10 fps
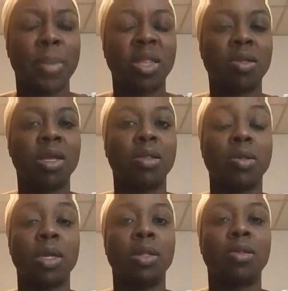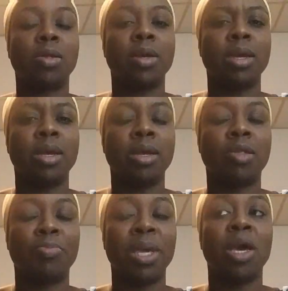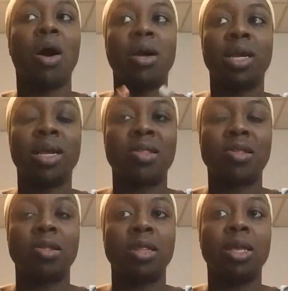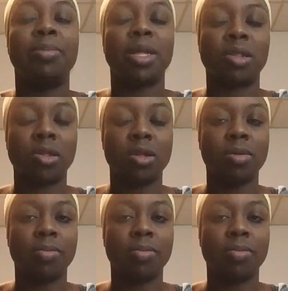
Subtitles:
it's beyond its limits.